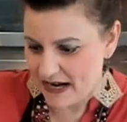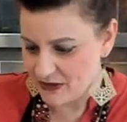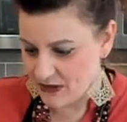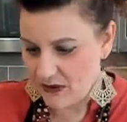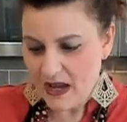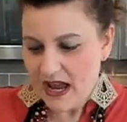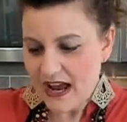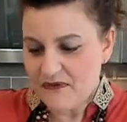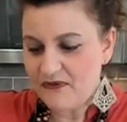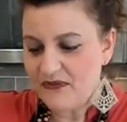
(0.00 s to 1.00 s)
So I
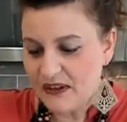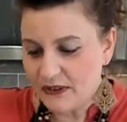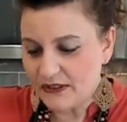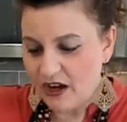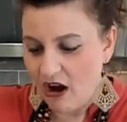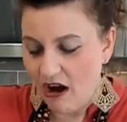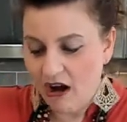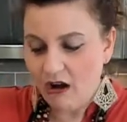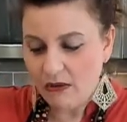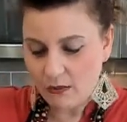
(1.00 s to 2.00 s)
filled it all
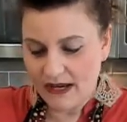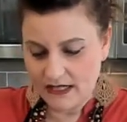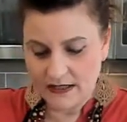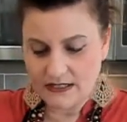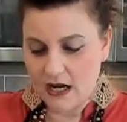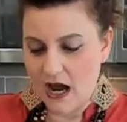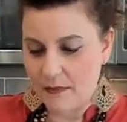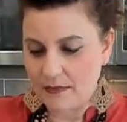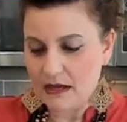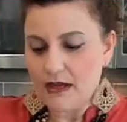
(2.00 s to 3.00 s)
the way to the top
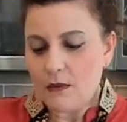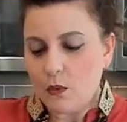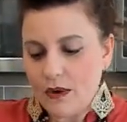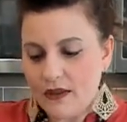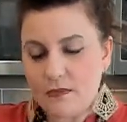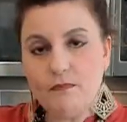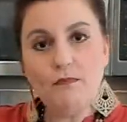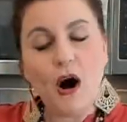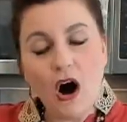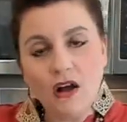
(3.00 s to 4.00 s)
with
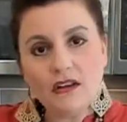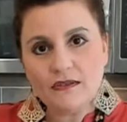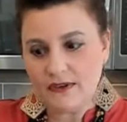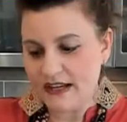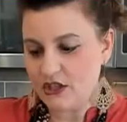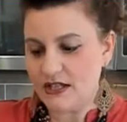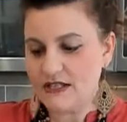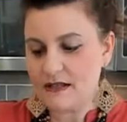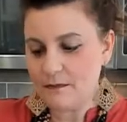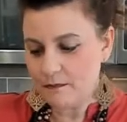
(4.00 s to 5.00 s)
all veggies,
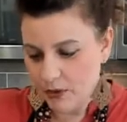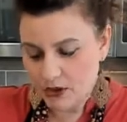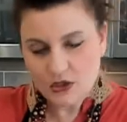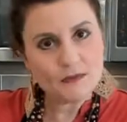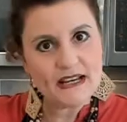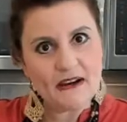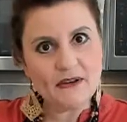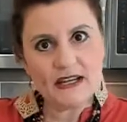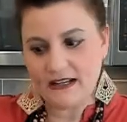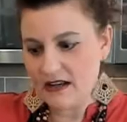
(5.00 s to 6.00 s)
pushed them down
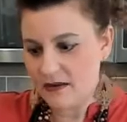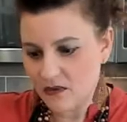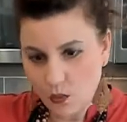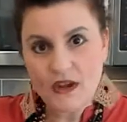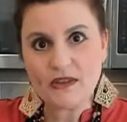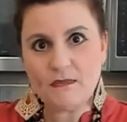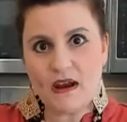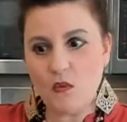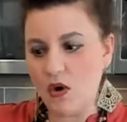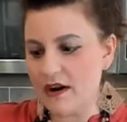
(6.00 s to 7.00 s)
in with my
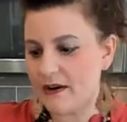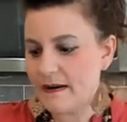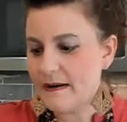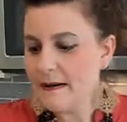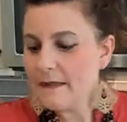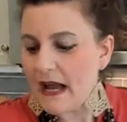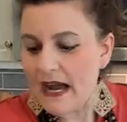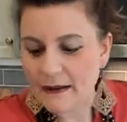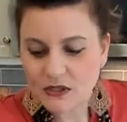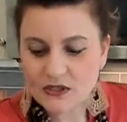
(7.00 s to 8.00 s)
water. I'm
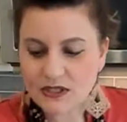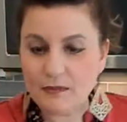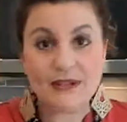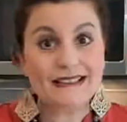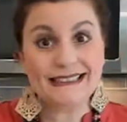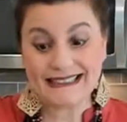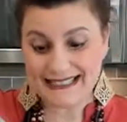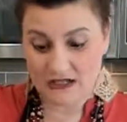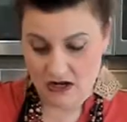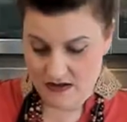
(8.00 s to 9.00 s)
just going to put a lid
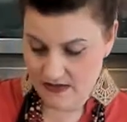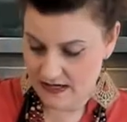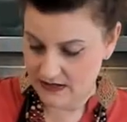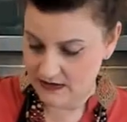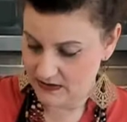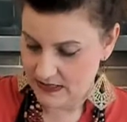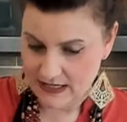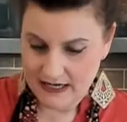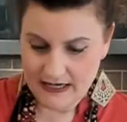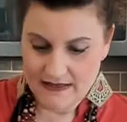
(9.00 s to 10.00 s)
on this,
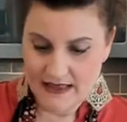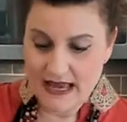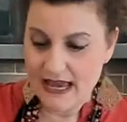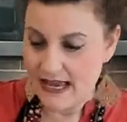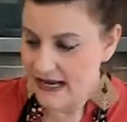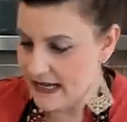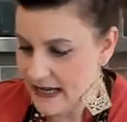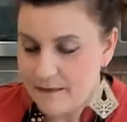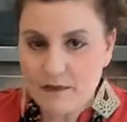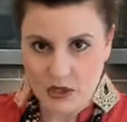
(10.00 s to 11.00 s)
and then I'm
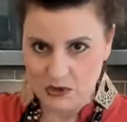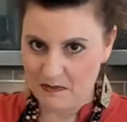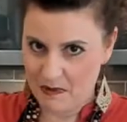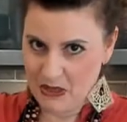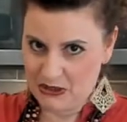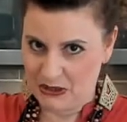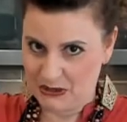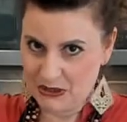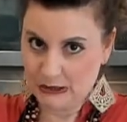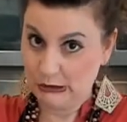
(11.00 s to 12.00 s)
going to use my muscles,
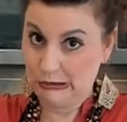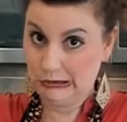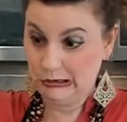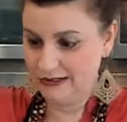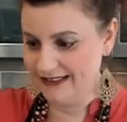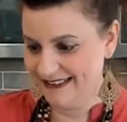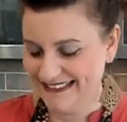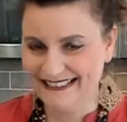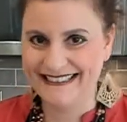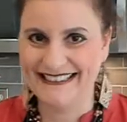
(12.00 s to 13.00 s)
and
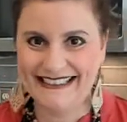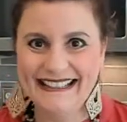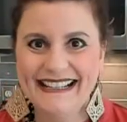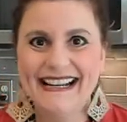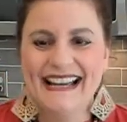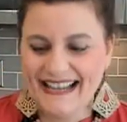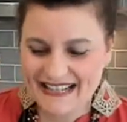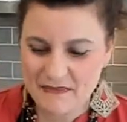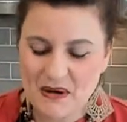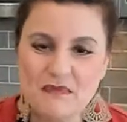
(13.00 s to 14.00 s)
I'm going
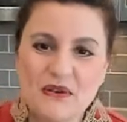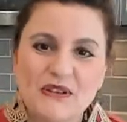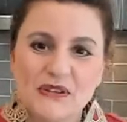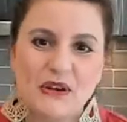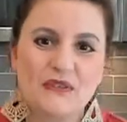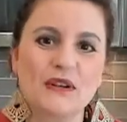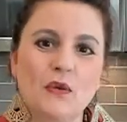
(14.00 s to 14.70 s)
to move this over.